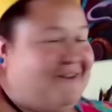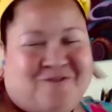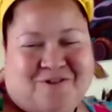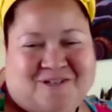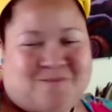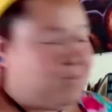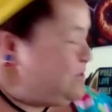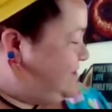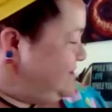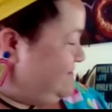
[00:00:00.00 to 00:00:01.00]
got these
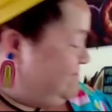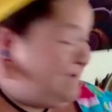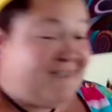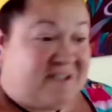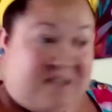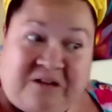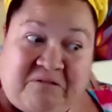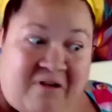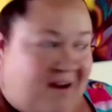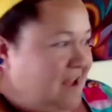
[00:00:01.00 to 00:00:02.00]
books just sitting
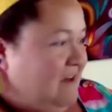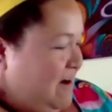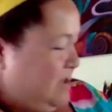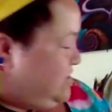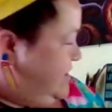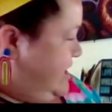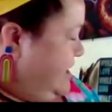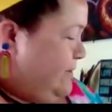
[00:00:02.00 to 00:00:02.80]
right here, actually.